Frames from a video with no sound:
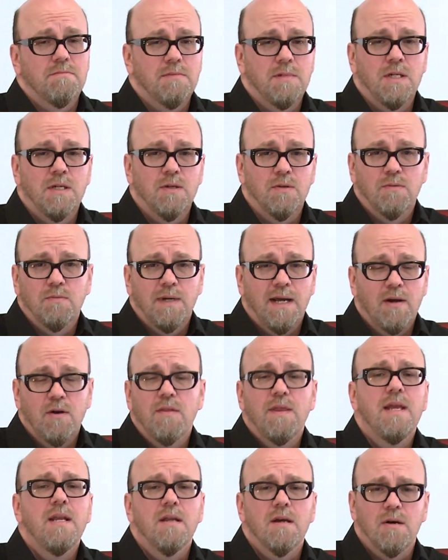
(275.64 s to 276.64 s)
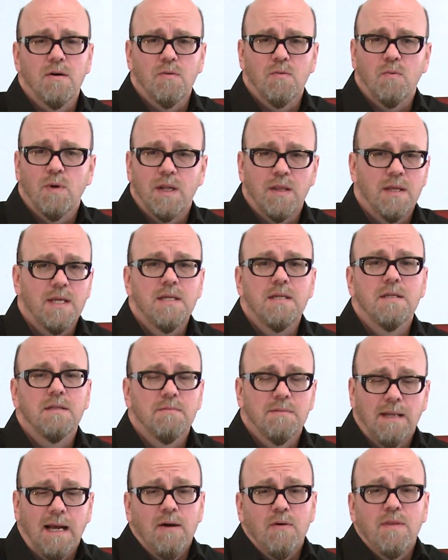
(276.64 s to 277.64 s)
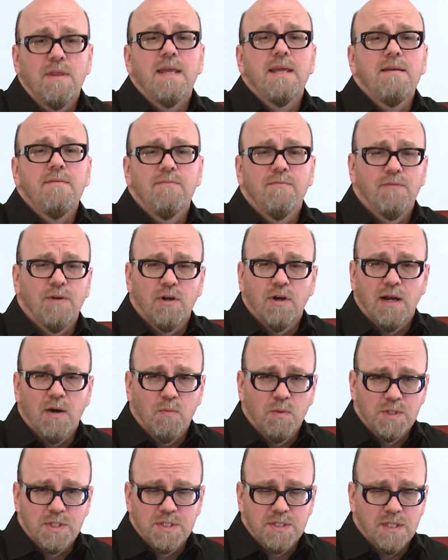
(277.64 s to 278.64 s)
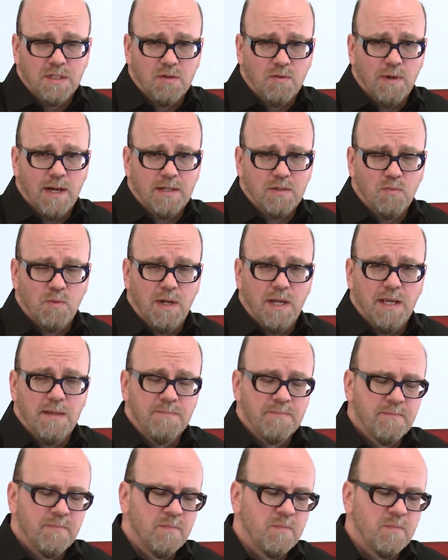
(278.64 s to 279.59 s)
you know, how do they know? What are they? How do they figure out which is the correct way?